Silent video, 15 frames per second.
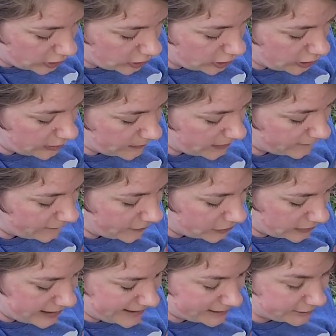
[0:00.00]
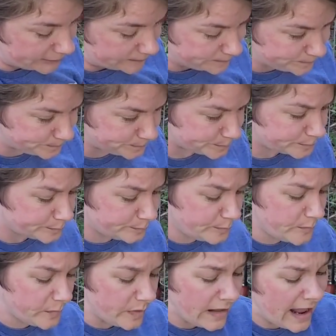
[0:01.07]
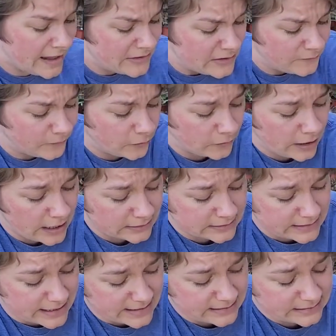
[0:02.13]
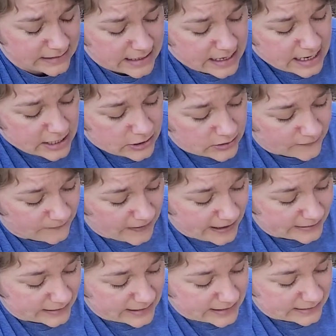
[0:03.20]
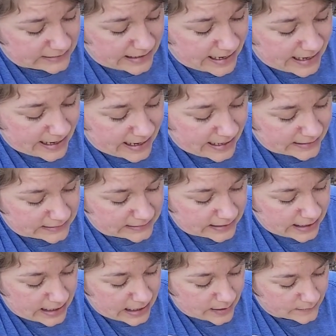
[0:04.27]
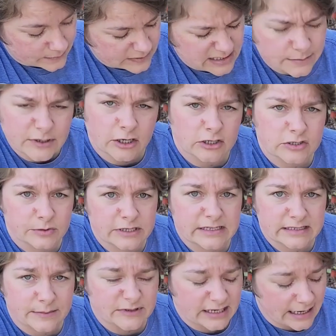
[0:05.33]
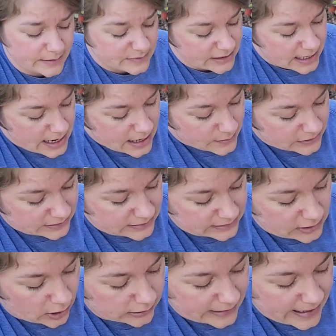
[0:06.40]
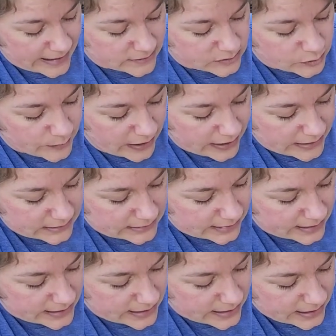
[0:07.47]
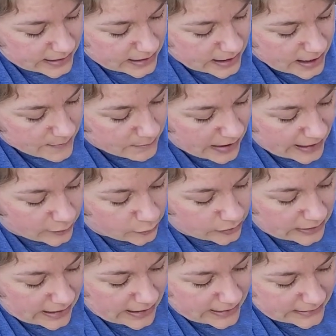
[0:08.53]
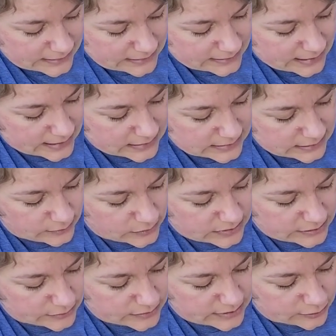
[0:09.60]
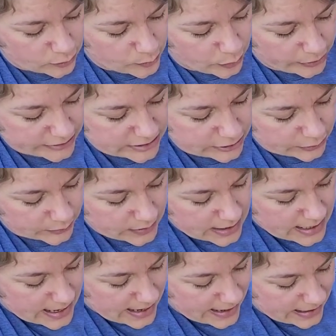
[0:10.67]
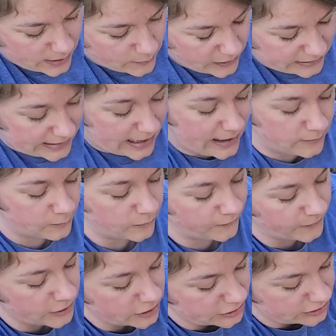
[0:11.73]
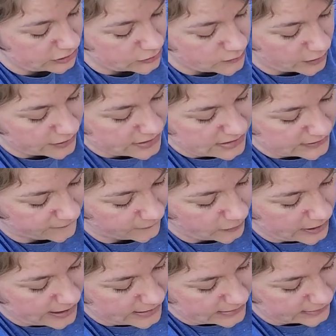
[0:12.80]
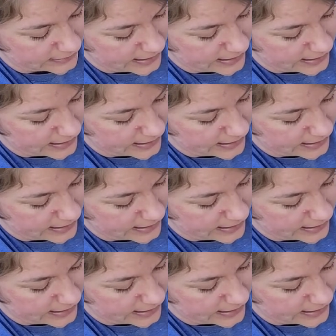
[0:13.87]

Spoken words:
herb fertilizer. And then for rock dust, you can find this at some nurseries sometimes. This is called azomite micronized 000.2. And what that refers to are the different